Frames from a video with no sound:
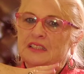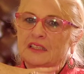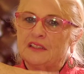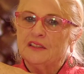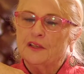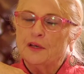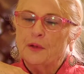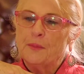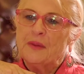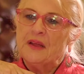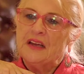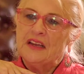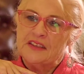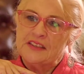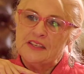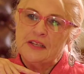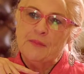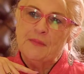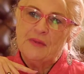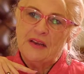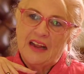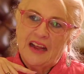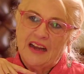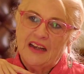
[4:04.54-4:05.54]
little bit
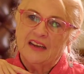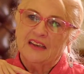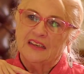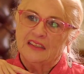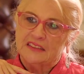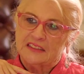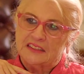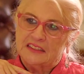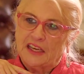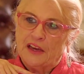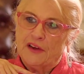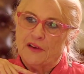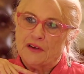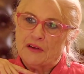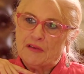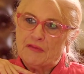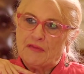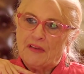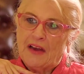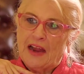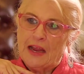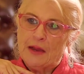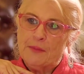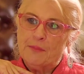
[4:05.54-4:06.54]
intimidated and scared of
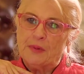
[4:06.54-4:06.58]
Frank,